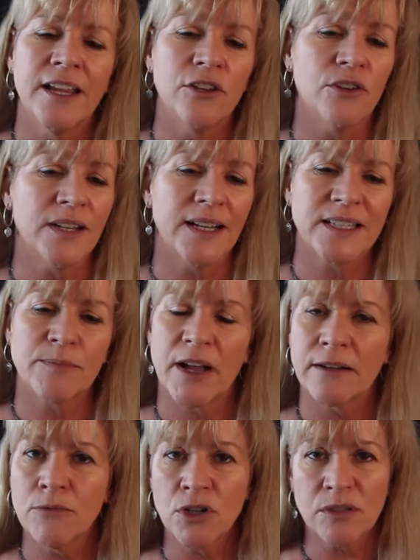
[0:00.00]
You can
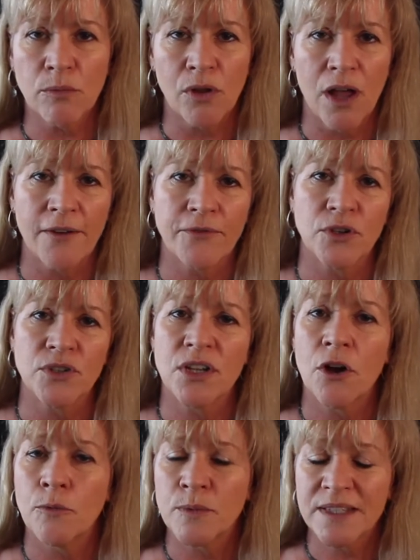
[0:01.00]
expect multiple offers,
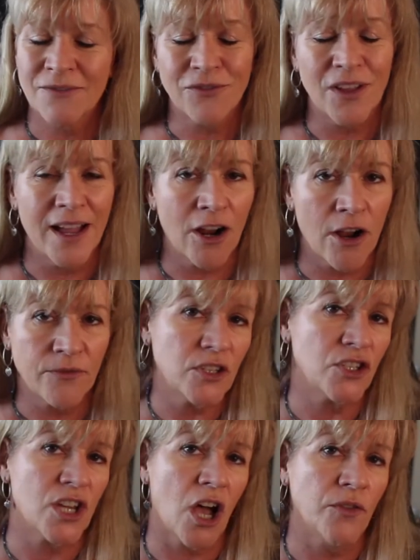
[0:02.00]
homes flying off the
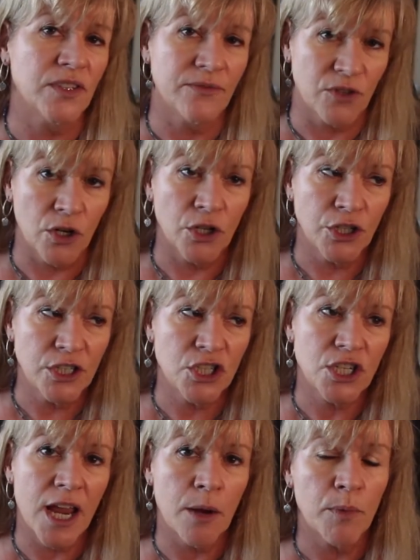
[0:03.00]
shelves if they're in good
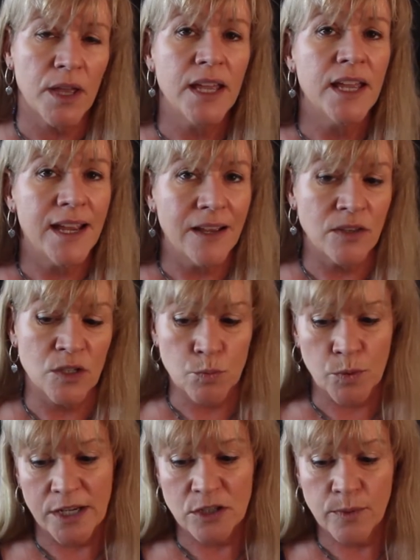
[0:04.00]
shape in this
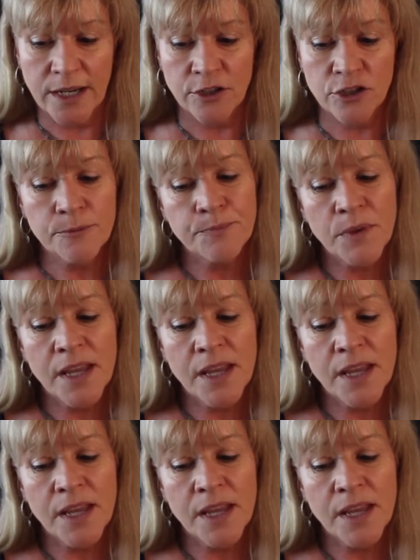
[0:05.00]
price range.